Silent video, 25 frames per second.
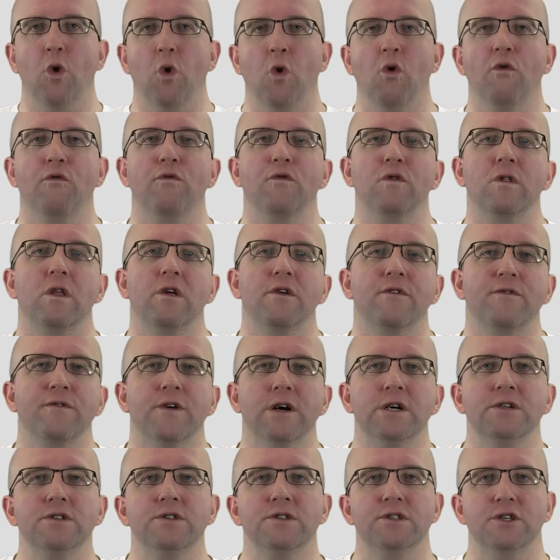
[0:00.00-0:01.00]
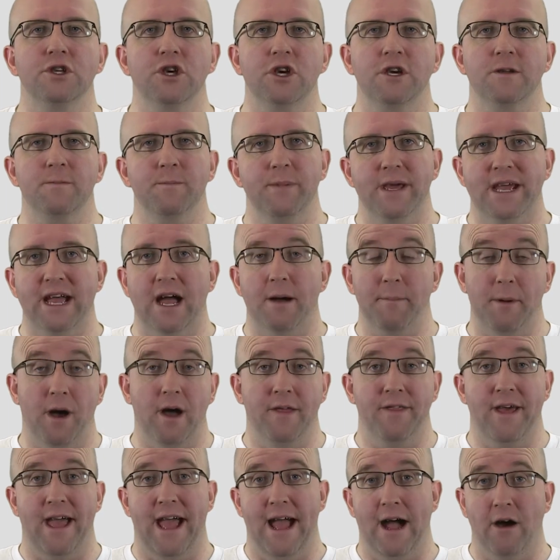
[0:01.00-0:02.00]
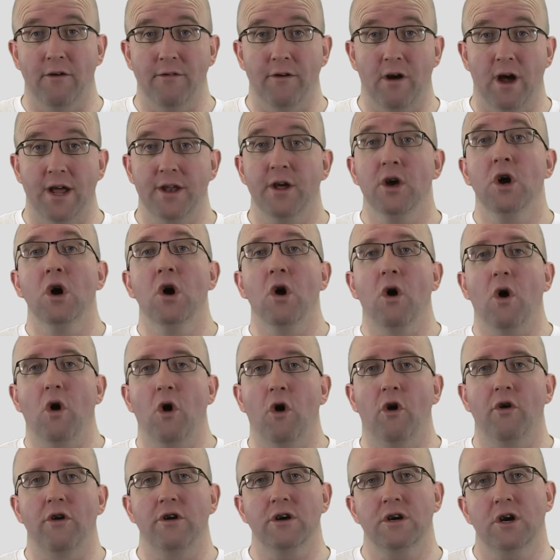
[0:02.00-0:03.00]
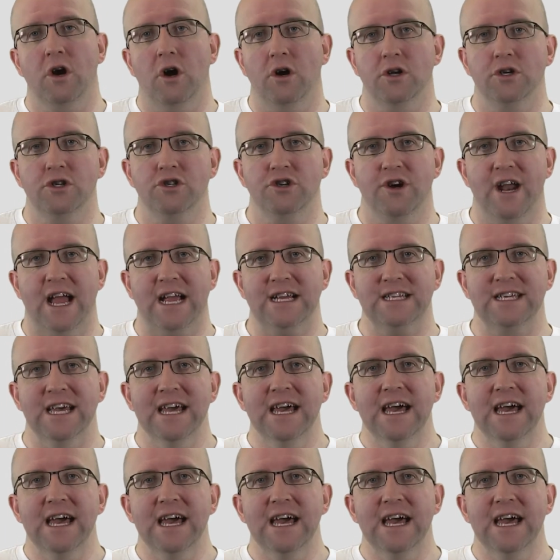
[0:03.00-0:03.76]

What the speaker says: awful lot of phones that you could pick up either outright or on contract